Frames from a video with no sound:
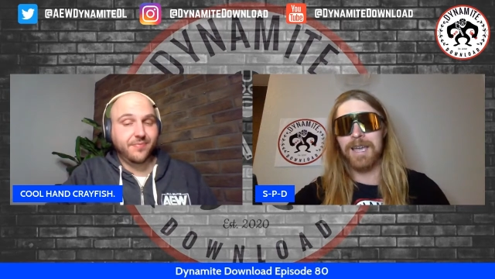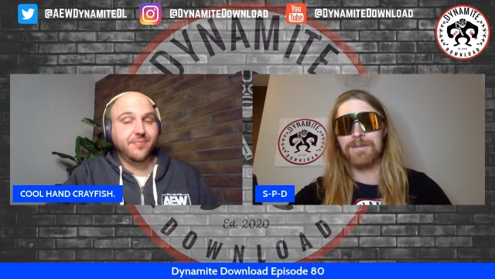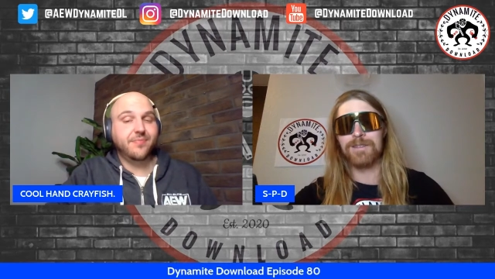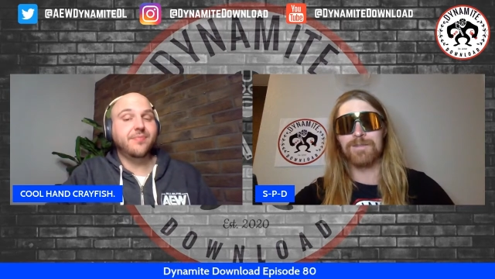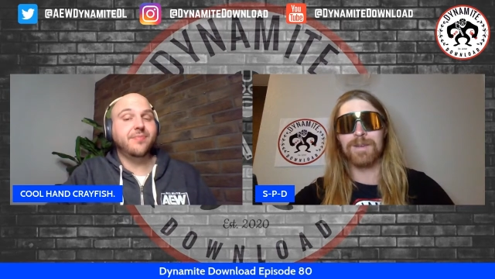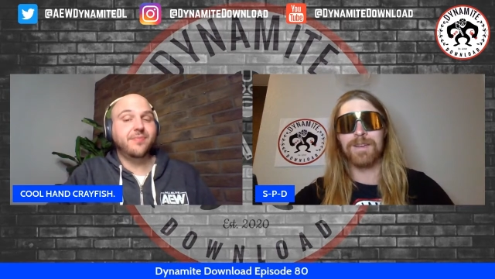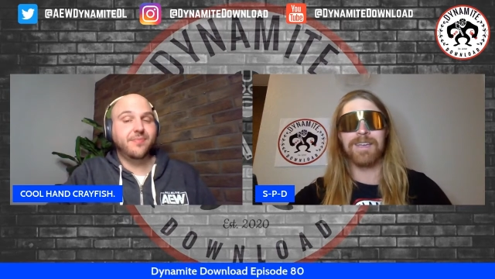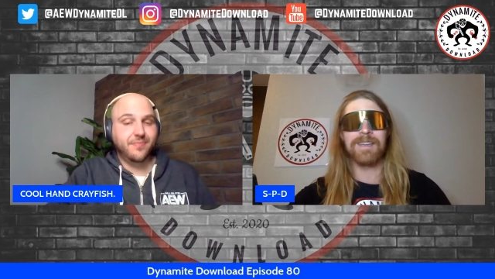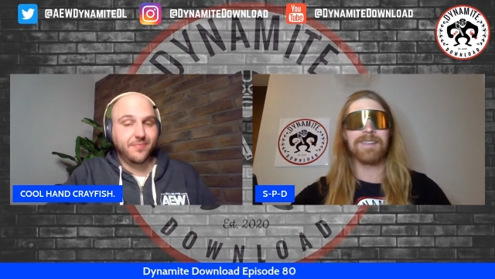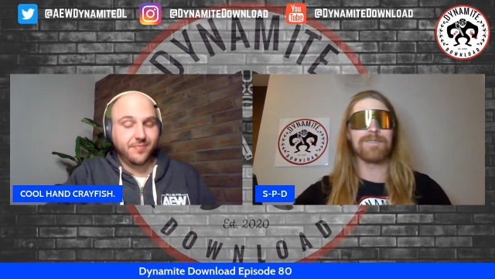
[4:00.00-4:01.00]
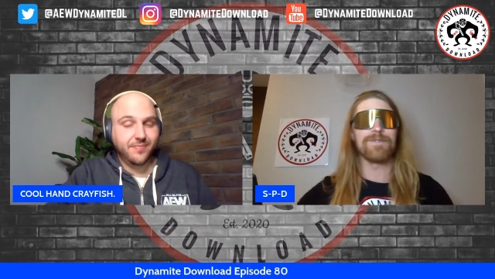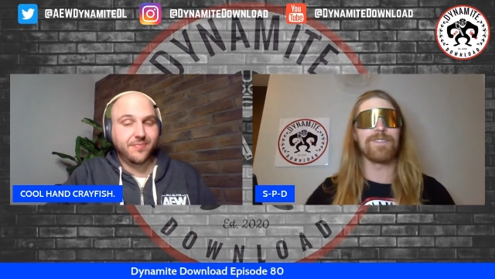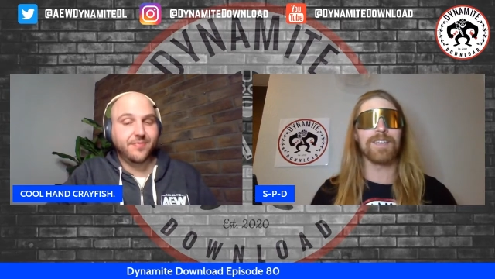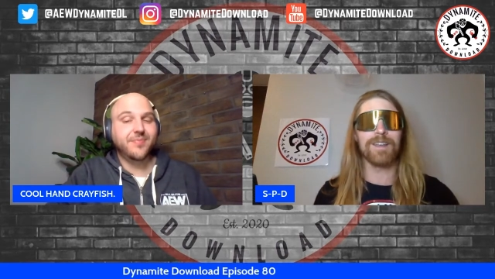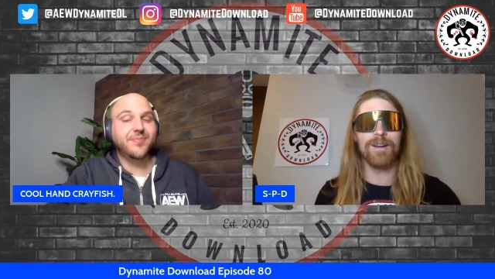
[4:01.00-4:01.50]
Speaker 1: games he was playing. He's
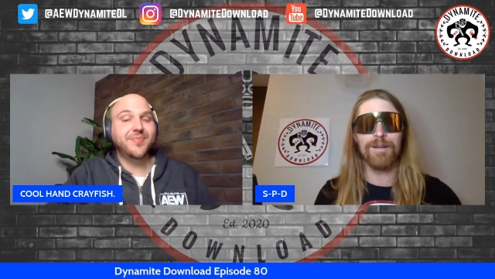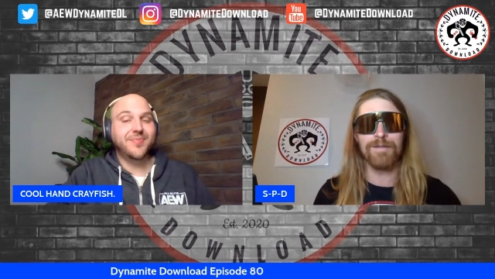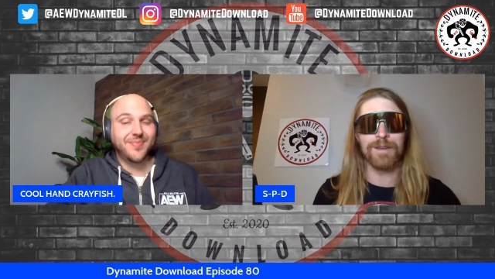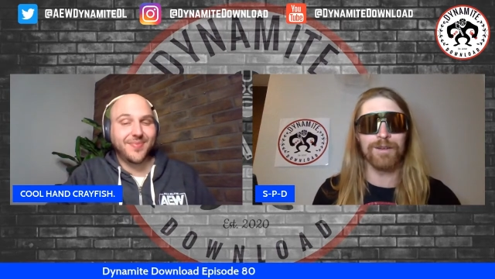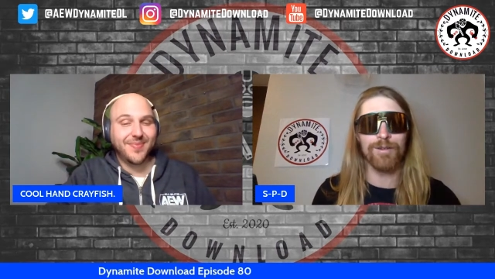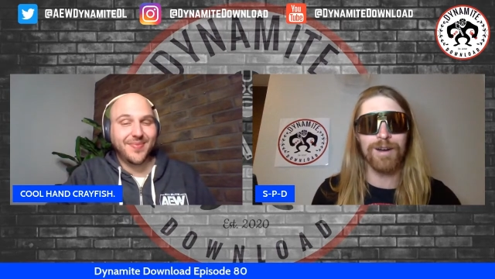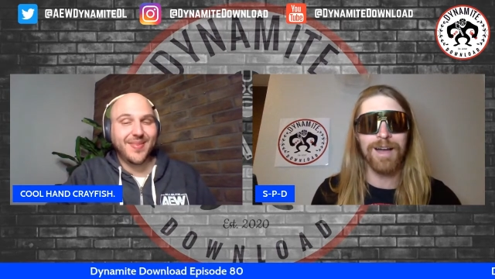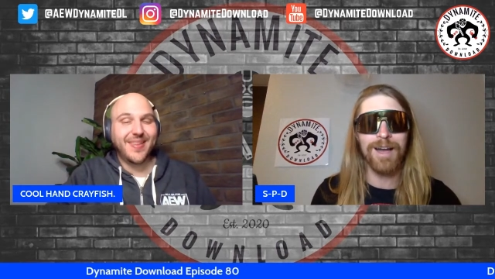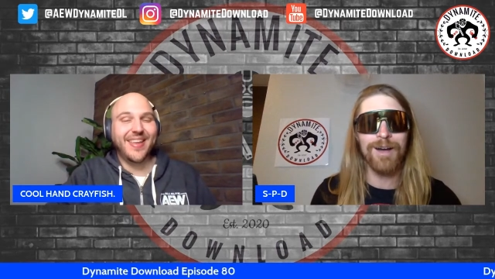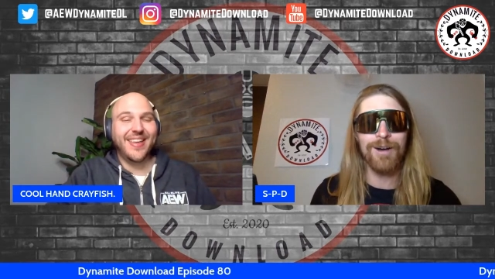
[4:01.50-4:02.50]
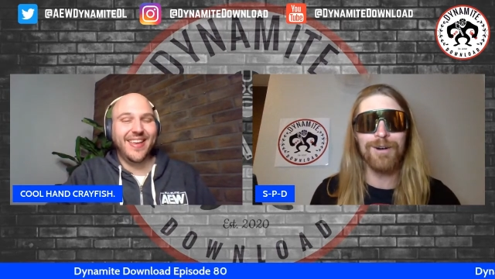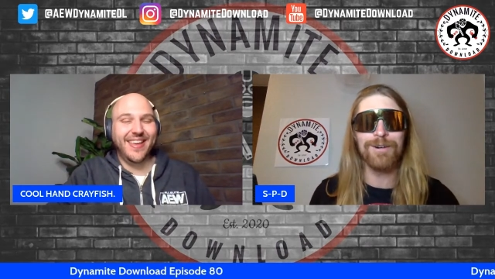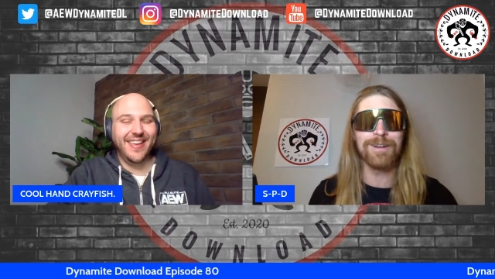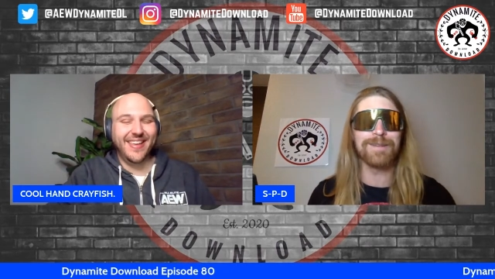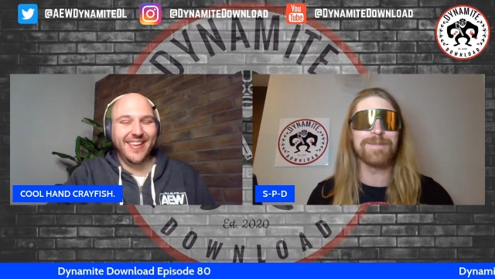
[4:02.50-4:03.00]
flicking off the
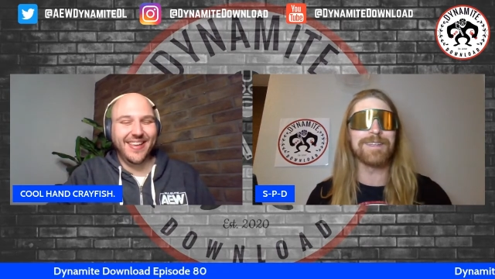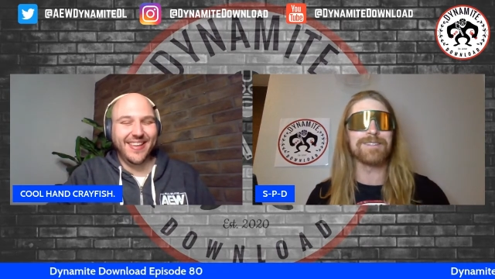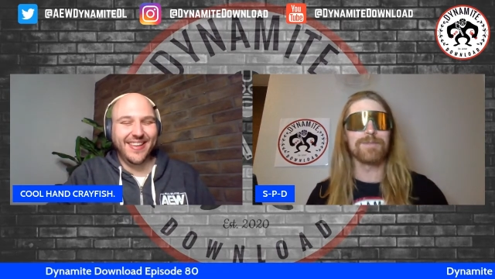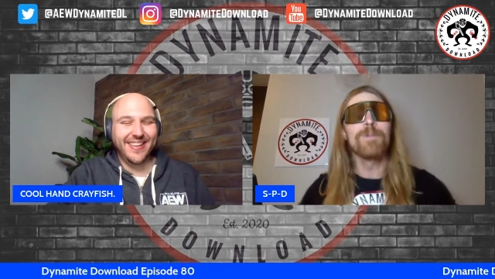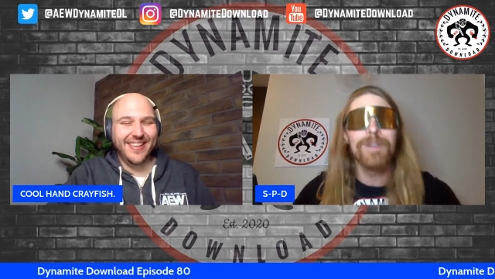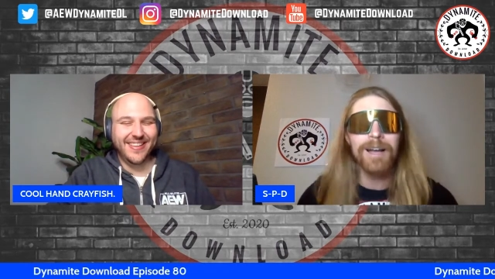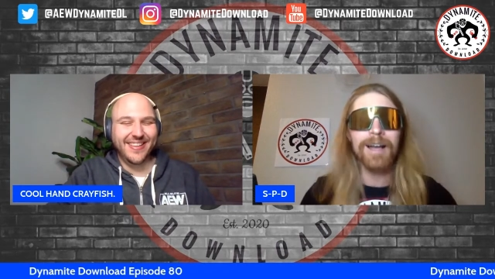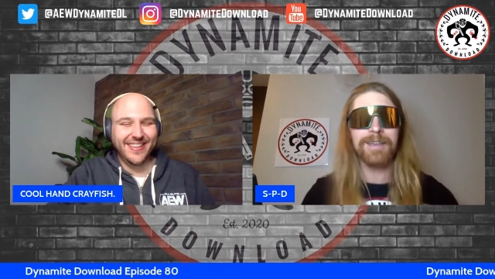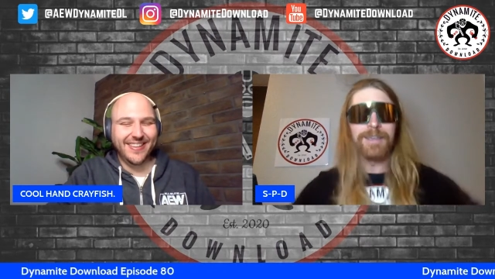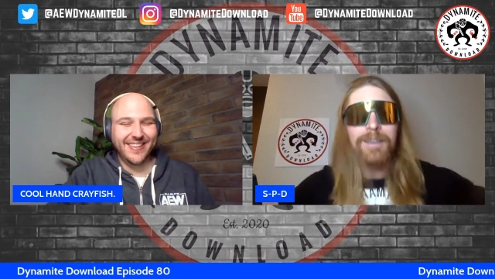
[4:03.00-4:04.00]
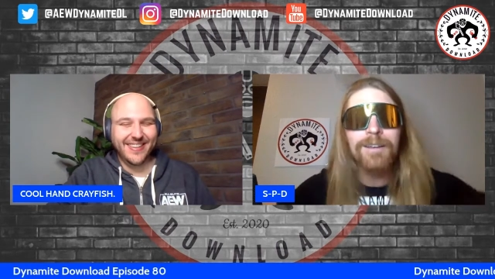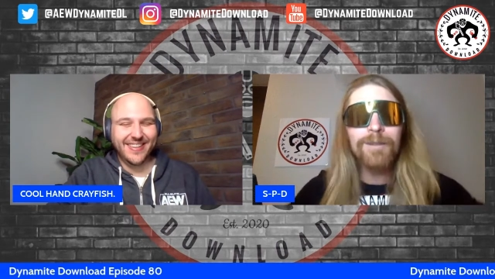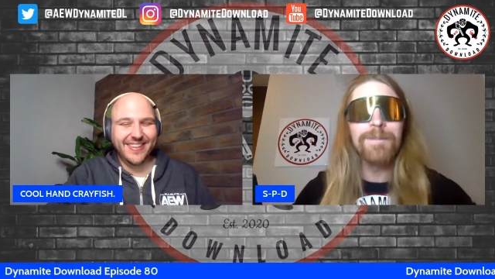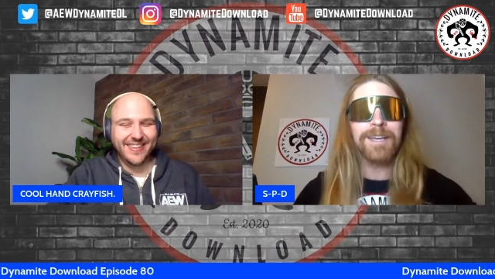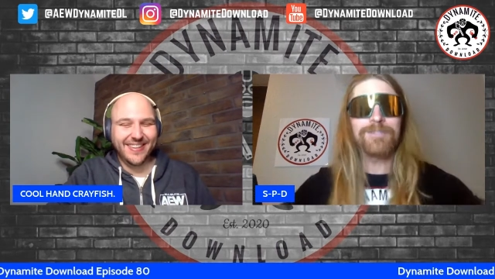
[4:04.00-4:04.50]
crowd and being super cocky, you
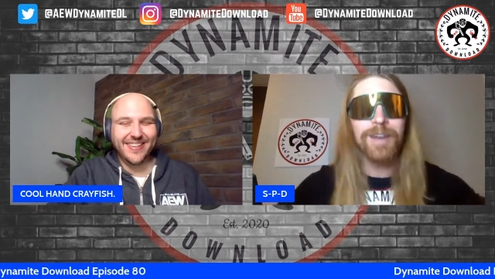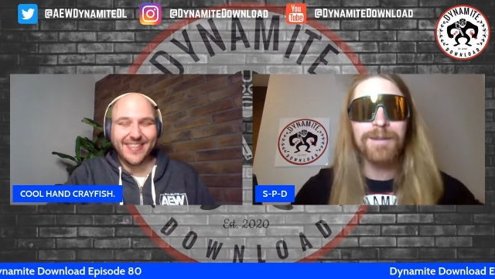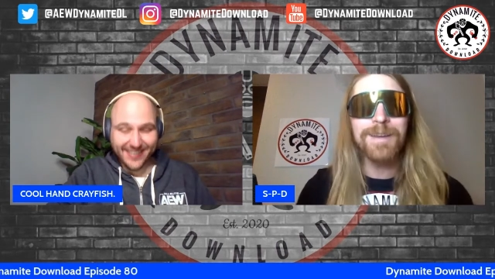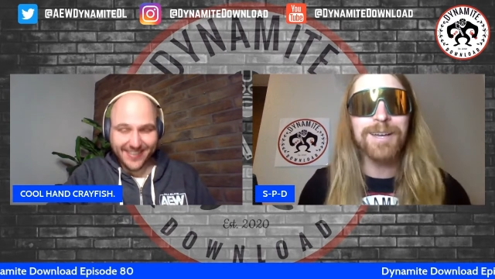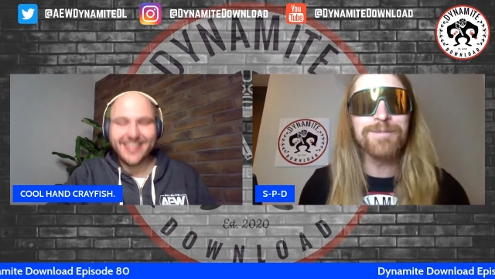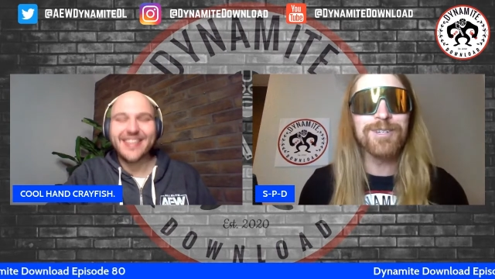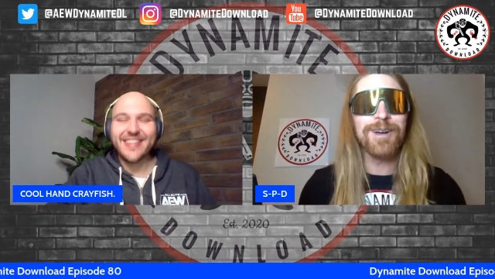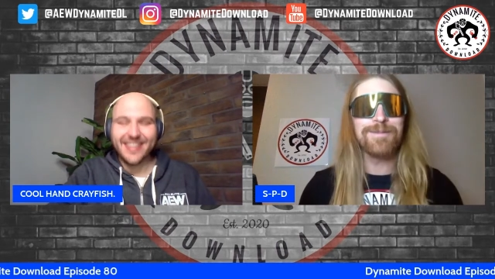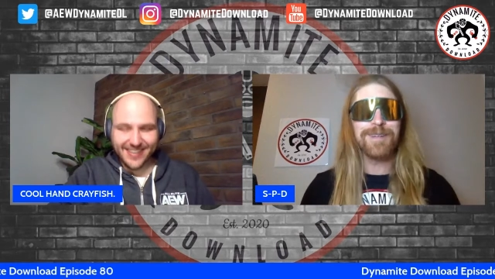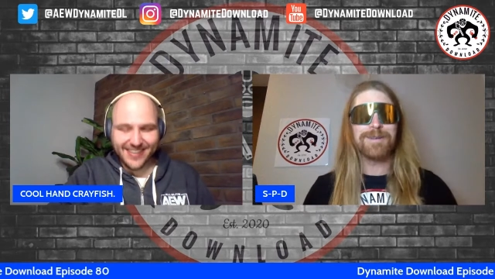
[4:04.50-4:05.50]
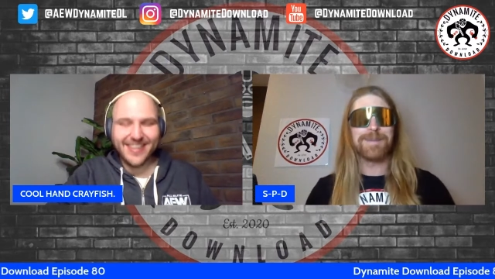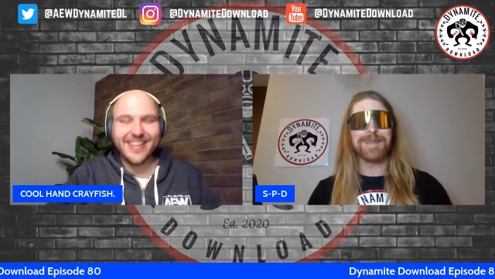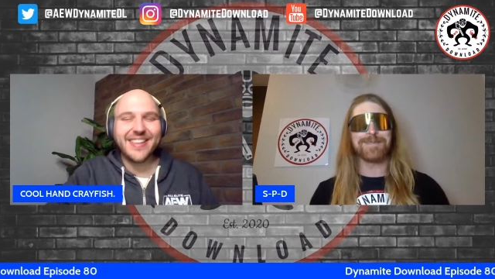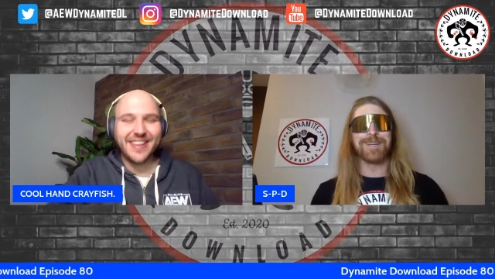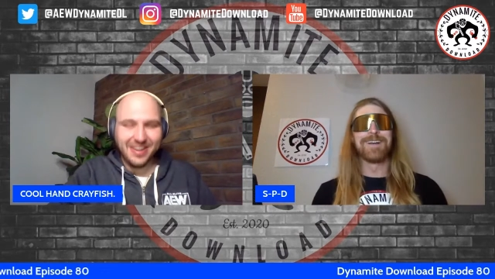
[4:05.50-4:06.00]
know, make trying to make him jump, trying to
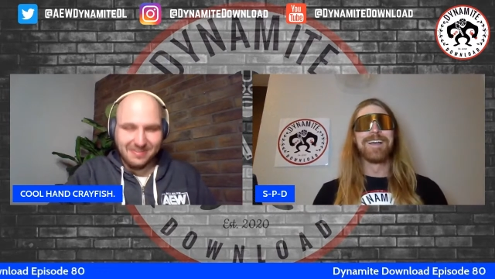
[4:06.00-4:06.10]
make him yep.